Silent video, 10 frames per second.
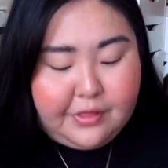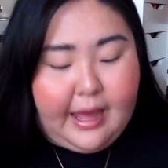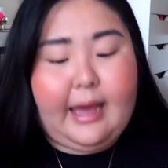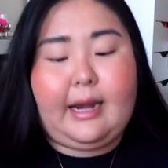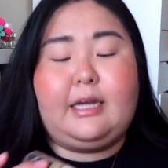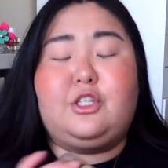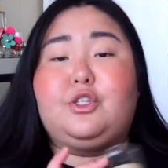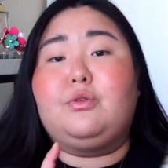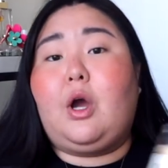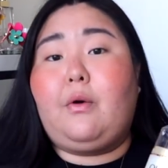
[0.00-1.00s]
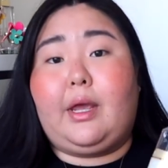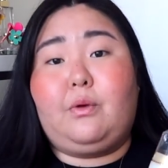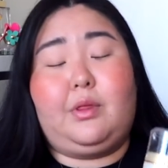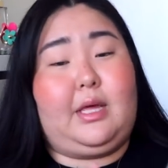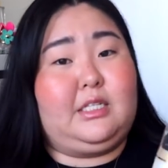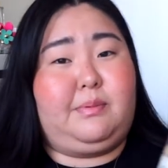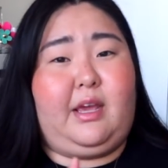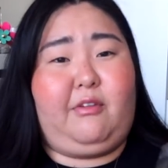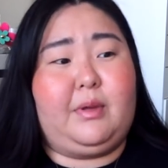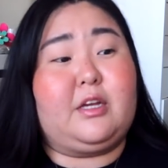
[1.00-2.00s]
that, I do go in with
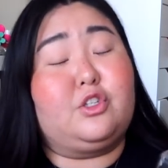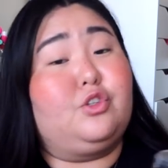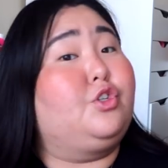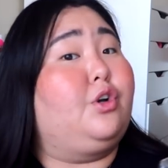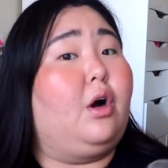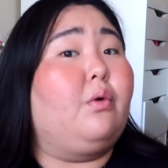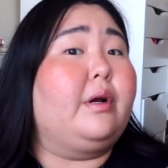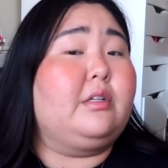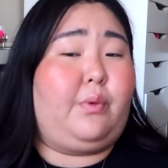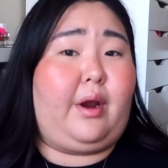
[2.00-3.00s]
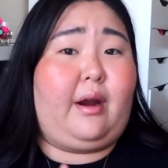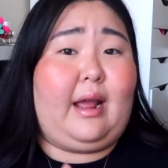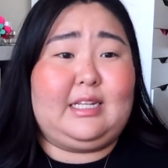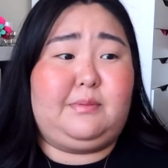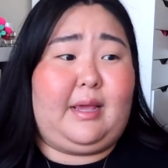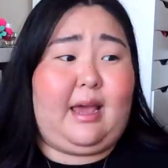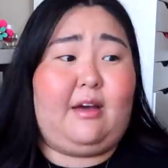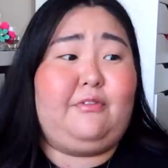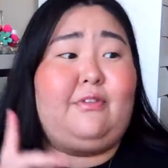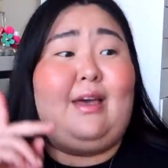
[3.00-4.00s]
SPF because you should always wear SPF.